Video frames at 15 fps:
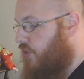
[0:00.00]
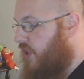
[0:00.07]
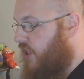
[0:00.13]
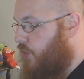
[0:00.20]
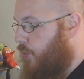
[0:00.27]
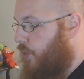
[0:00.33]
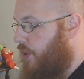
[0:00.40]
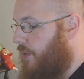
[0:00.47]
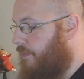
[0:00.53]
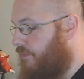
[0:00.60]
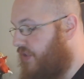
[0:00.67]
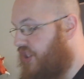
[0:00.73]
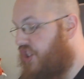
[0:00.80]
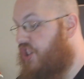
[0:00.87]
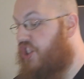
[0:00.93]
This one
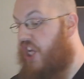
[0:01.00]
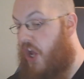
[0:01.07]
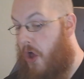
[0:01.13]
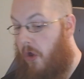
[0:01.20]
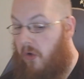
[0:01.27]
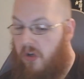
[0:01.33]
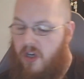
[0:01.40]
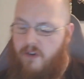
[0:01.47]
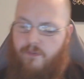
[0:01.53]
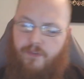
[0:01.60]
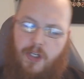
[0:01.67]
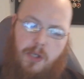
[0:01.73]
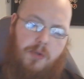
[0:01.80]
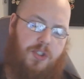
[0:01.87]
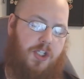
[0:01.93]
still
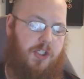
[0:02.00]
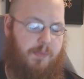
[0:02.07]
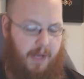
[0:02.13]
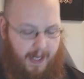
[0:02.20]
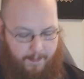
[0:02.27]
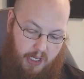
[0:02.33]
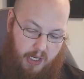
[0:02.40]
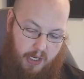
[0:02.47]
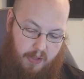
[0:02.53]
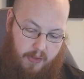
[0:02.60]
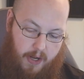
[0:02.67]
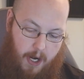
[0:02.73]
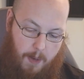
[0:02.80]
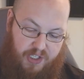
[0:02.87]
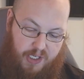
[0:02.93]
confuses me. Get in
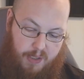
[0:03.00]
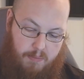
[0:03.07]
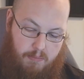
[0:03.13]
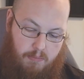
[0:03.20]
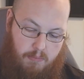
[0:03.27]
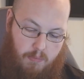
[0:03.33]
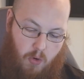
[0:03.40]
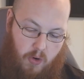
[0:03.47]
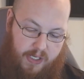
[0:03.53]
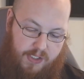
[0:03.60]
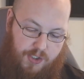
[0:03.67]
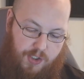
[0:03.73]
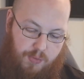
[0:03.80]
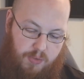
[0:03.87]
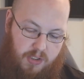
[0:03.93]
there. Get
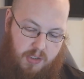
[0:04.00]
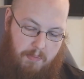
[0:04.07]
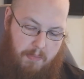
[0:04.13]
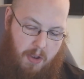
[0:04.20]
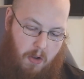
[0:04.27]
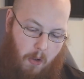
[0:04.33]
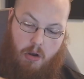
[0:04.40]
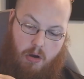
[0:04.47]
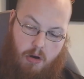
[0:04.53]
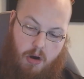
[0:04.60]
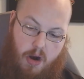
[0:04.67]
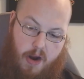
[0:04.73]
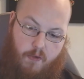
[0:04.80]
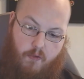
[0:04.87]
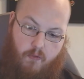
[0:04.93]
moist with the milk. All
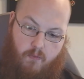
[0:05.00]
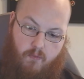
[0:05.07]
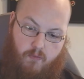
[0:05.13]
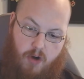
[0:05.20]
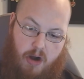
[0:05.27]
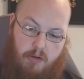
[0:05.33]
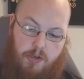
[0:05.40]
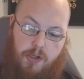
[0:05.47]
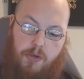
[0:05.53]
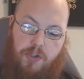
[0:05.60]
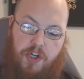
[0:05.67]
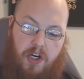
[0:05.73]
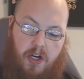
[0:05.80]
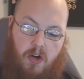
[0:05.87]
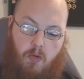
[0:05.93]
right. Round 2
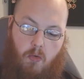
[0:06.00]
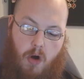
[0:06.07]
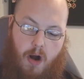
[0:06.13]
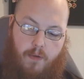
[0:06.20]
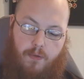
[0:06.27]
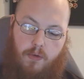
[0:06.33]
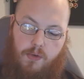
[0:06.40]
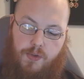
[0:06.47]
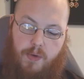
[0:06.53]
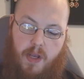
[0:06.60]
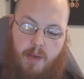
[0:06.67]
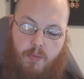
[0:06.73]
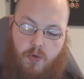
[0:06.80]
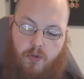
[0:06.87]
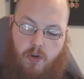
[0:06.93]
chicken and waffles.
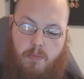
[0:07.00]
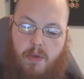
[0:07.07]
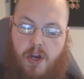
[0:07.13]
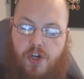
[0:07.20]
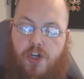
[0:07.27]
Hit me with your best